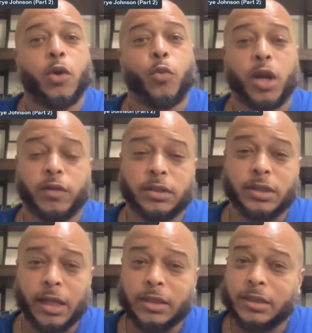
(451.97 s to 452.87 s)
whatever's
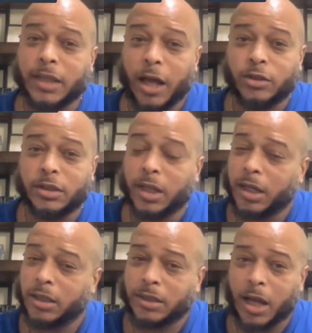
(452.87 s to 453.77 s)
said in this house, stay
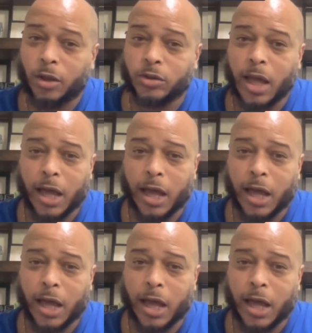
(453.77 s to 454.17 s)
in this house?